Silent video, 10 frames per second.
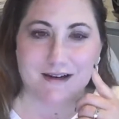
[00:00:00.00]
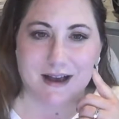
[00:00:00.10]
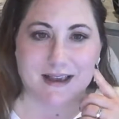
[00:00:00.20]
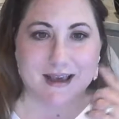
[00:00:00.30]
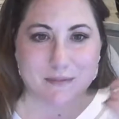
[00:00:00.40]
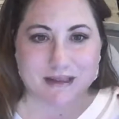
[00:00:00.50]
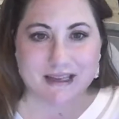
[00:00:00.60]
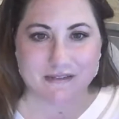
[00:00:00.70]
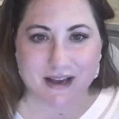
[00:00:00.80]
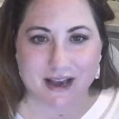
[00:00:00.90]
I can't
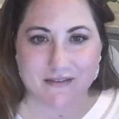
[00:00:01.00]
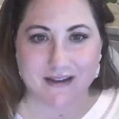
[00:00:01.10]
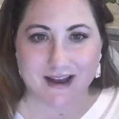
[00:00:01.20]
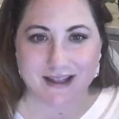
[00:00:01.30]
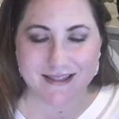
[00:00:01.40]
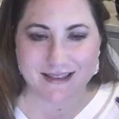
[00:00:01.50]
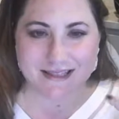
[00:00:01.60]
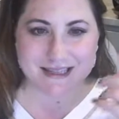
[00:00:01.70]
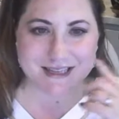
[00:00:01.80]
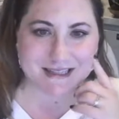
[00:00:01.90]
believe I haven't gotten
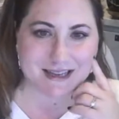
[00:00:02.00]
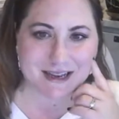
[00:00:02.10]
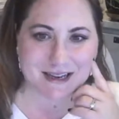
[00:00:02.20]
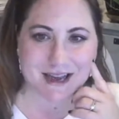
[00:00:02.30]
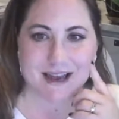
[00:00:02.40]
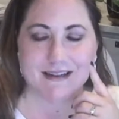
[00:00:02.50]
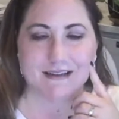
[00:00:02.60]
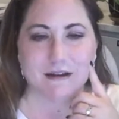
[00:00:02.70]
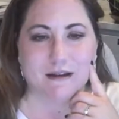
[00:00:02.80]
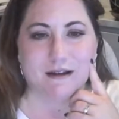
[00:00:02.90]
these things done yet.
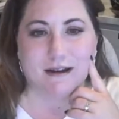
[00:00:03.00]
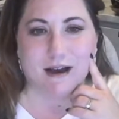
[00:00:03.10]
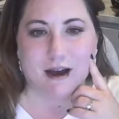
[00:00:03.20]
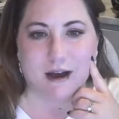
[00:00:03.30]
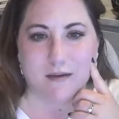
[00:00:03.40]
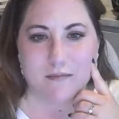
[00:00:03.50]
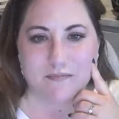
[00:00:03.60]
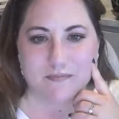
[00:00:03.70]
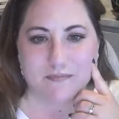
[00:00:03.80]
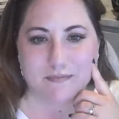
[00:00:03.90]
Um,